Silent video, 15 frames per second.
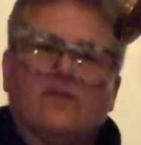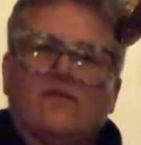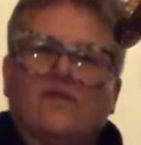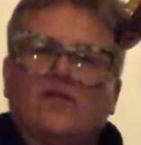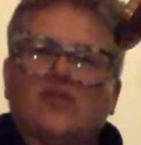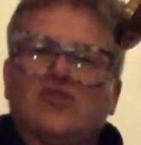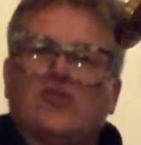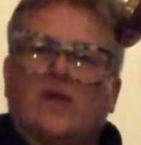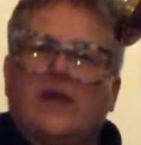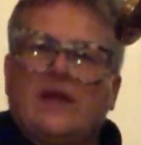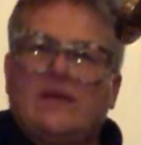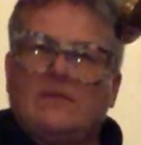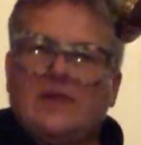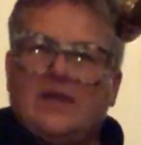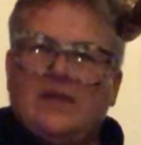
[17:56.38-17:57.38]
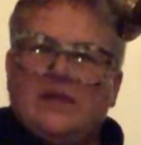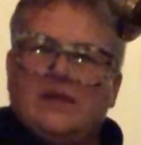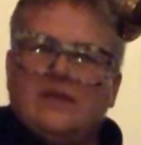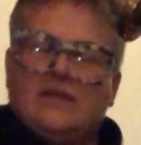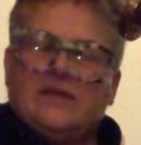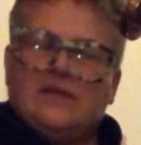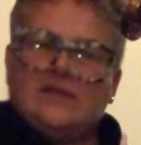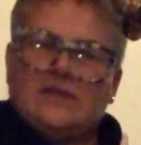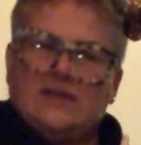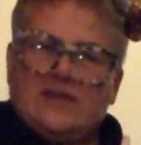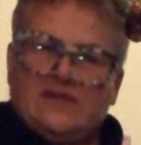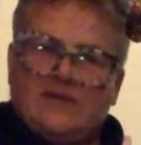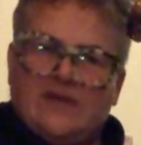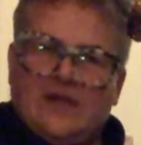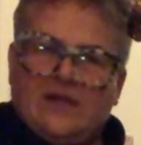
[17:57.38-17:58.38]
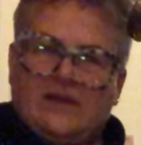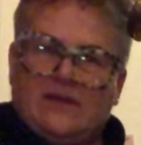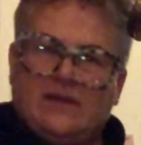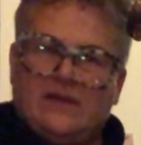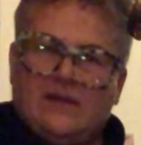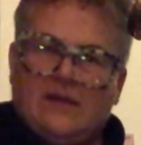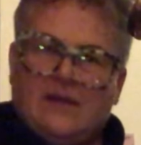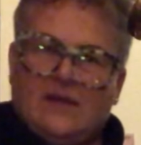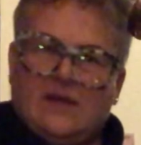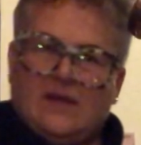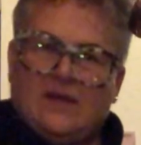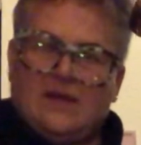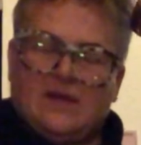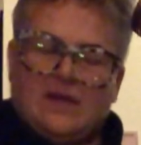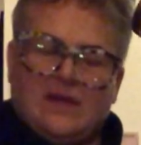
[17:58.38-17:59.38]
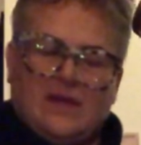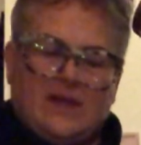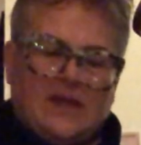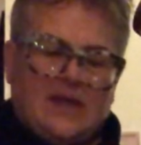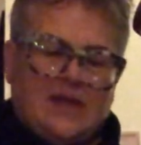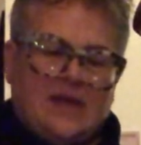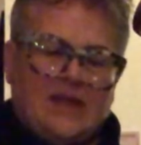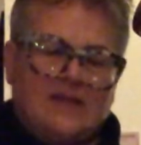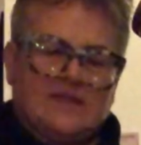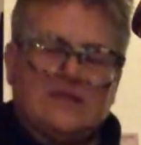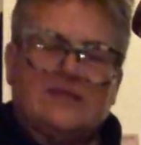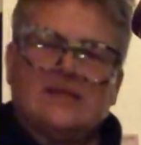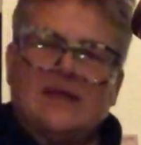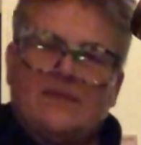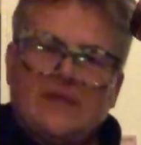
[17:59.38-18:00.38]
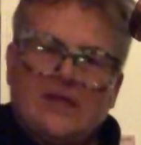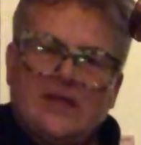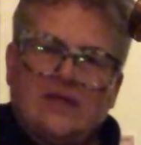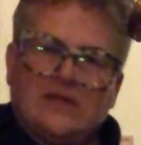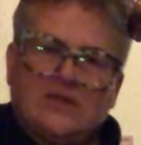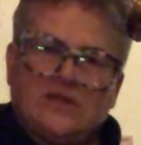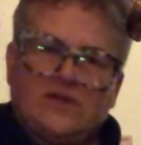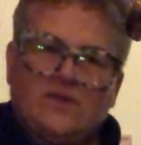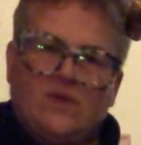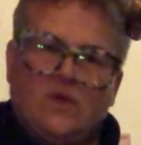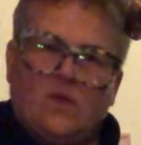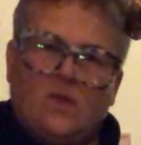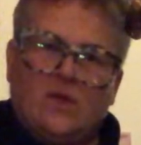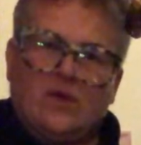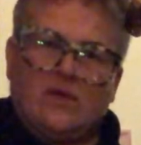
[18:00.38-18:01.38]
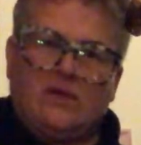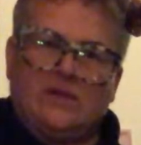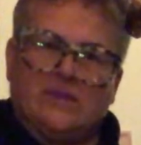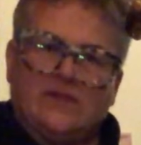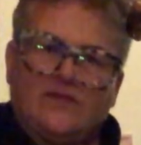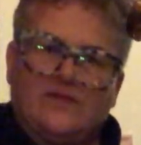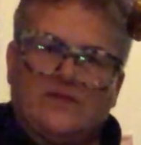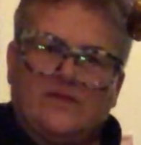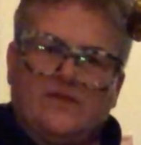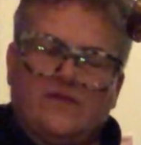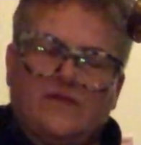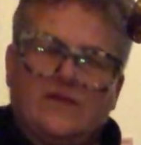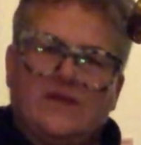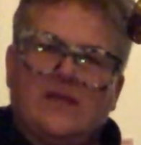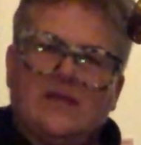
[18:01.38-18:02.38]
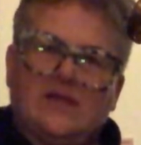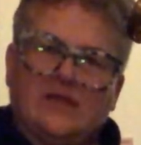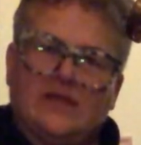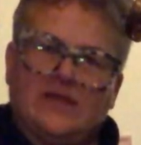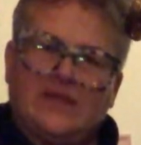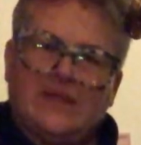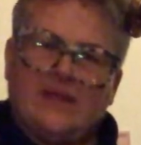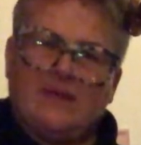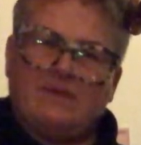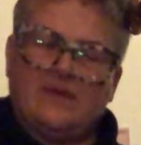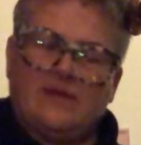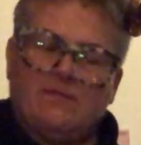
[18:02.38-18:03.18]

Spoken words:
for joining me this evening and stepping into a world of the healing